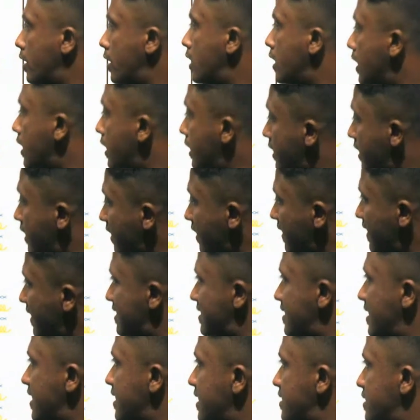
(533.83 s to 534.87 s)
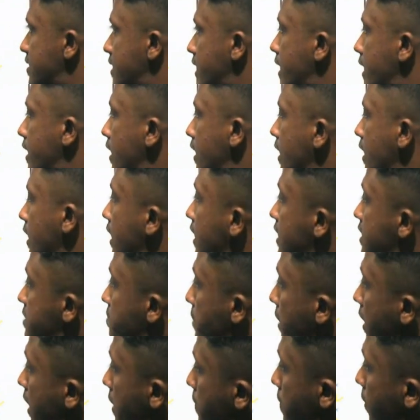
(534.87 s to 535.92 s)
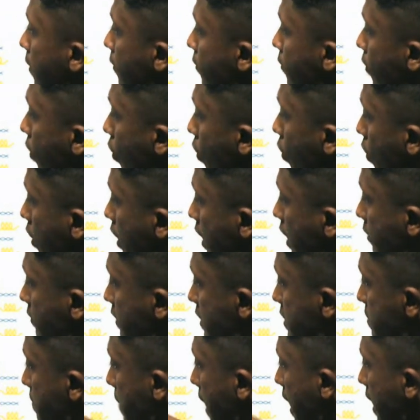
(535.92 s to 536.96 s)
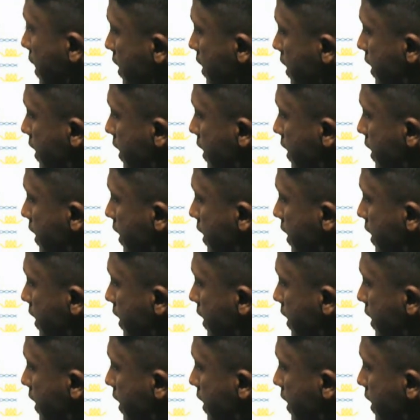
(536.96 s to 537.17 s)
in the resting state is made up of only which band?